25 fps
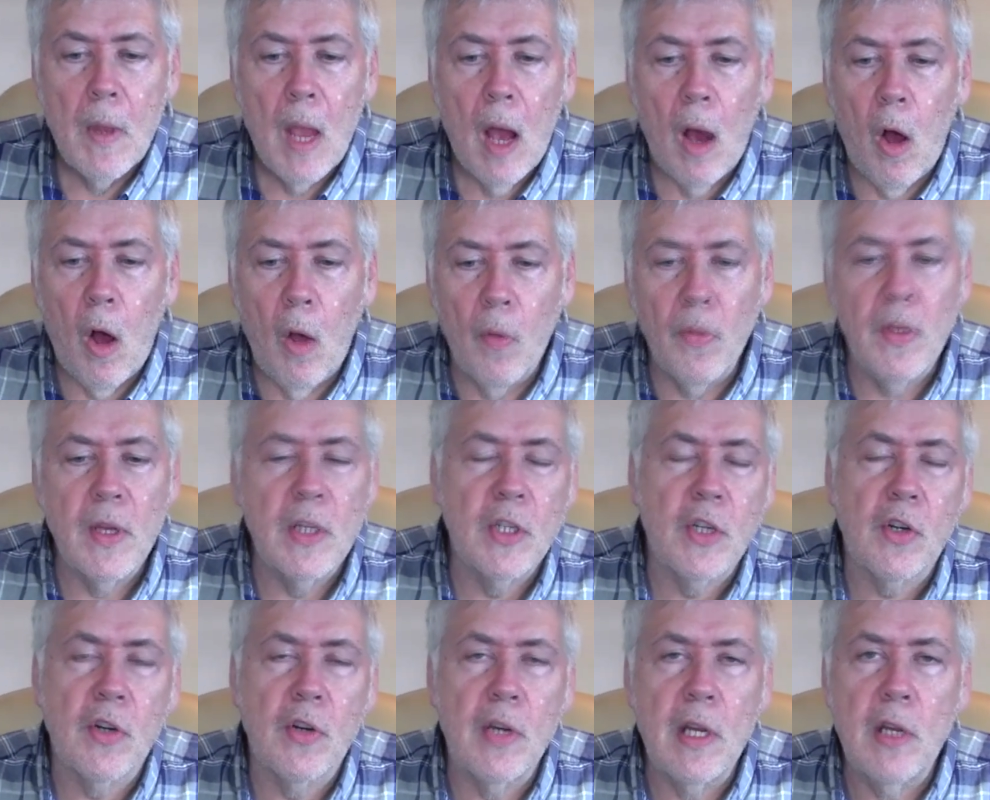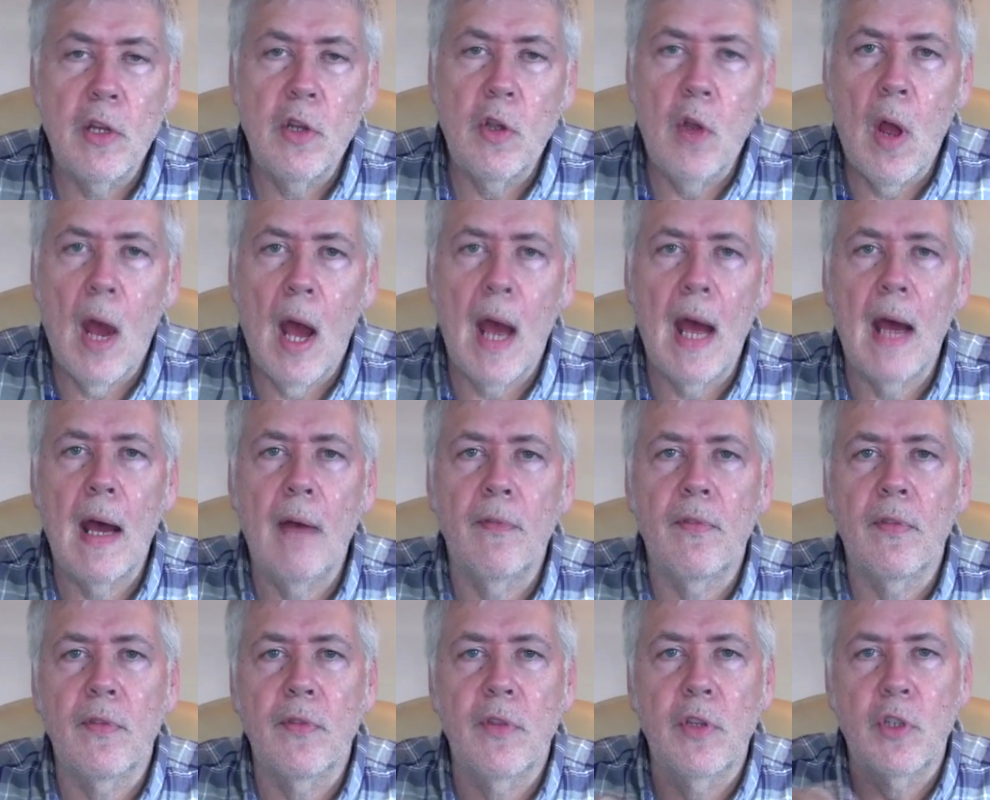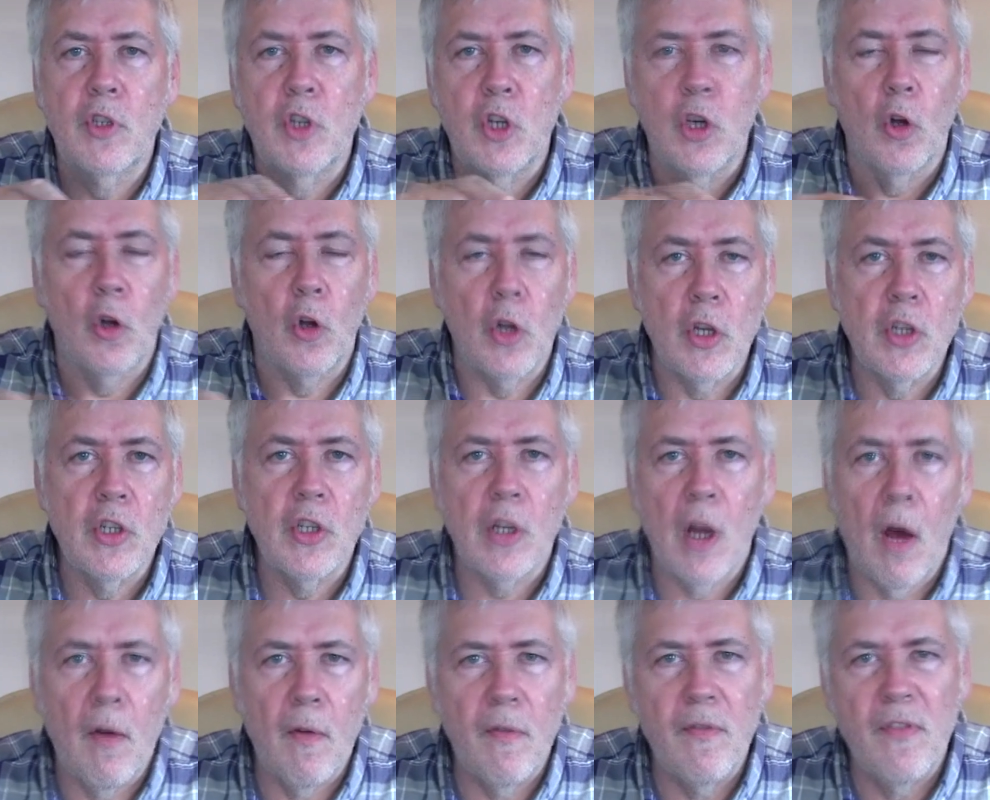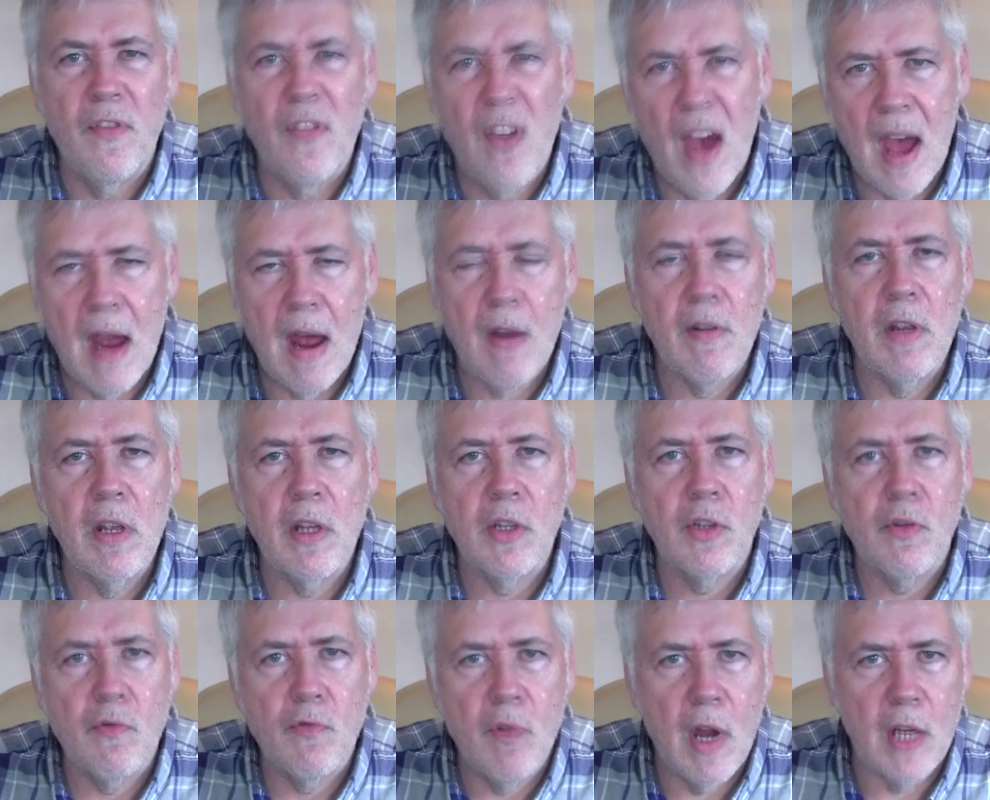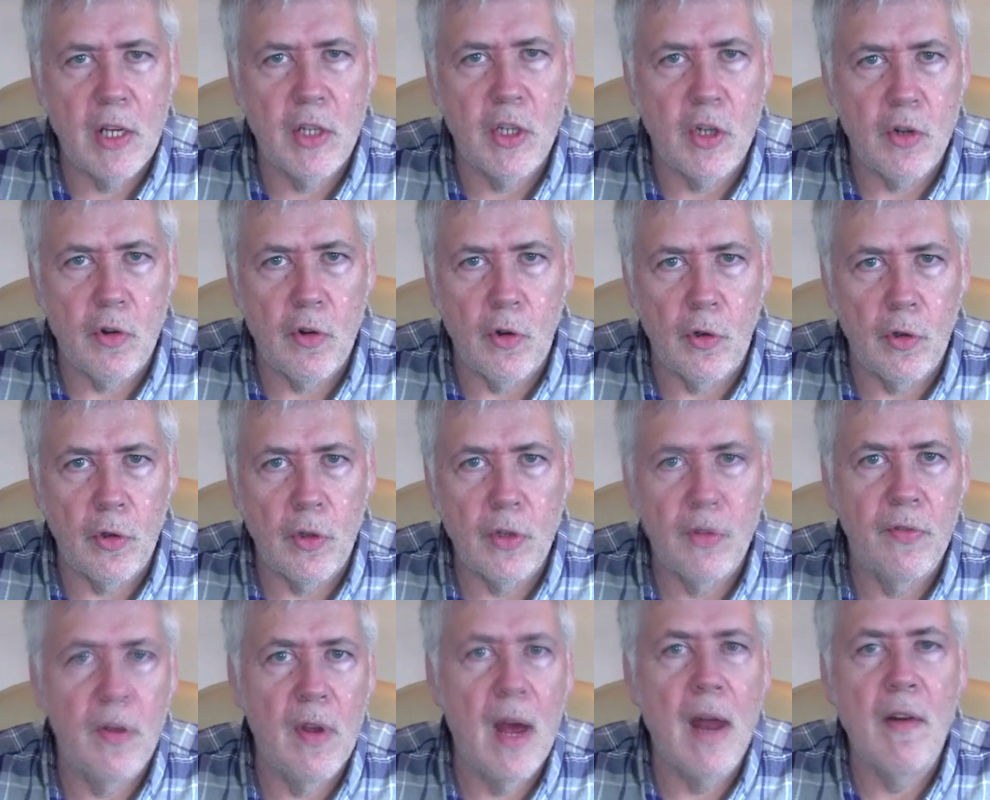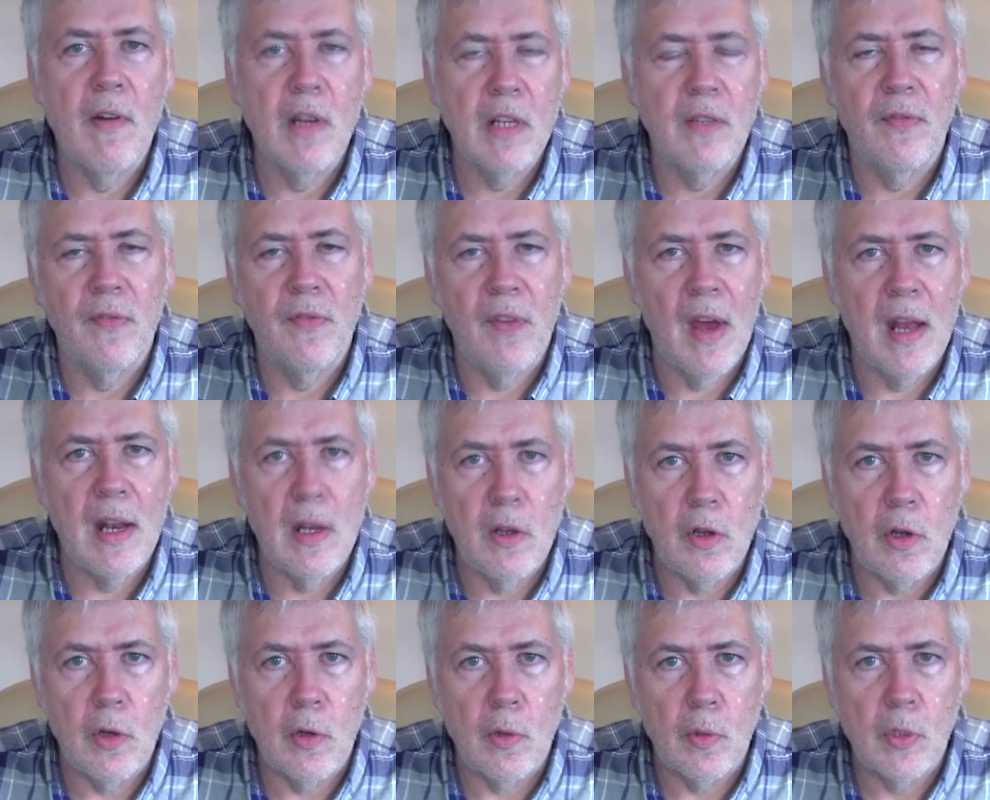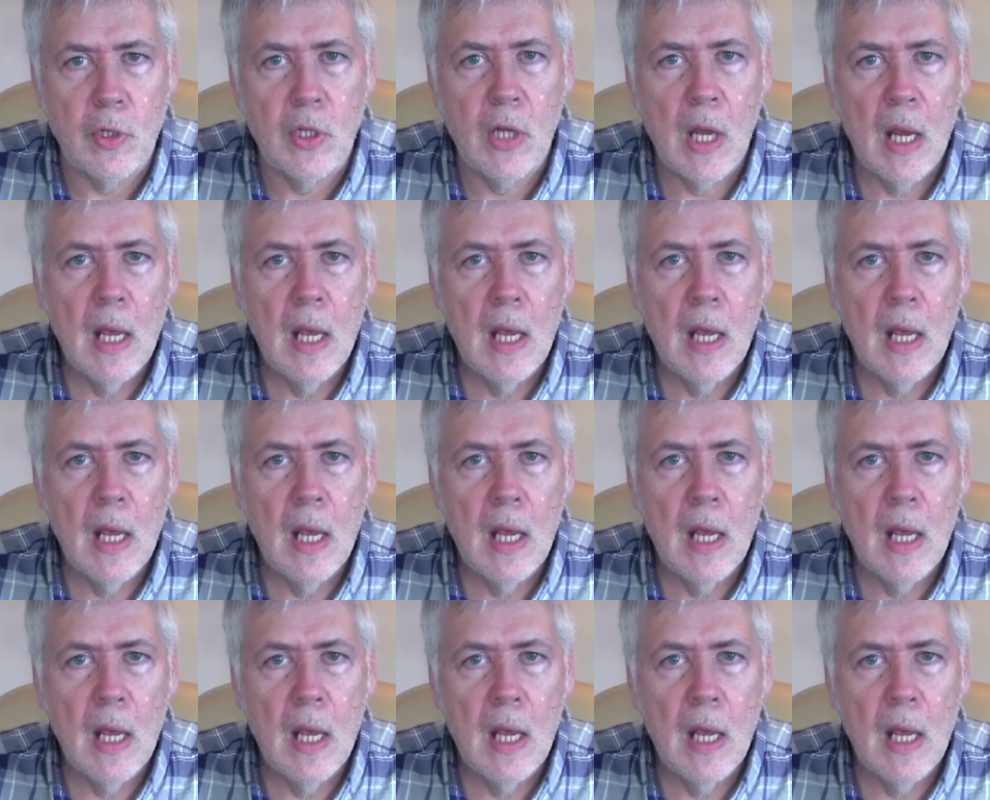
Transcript: on this screen you have the choice of various restaurants, various venues.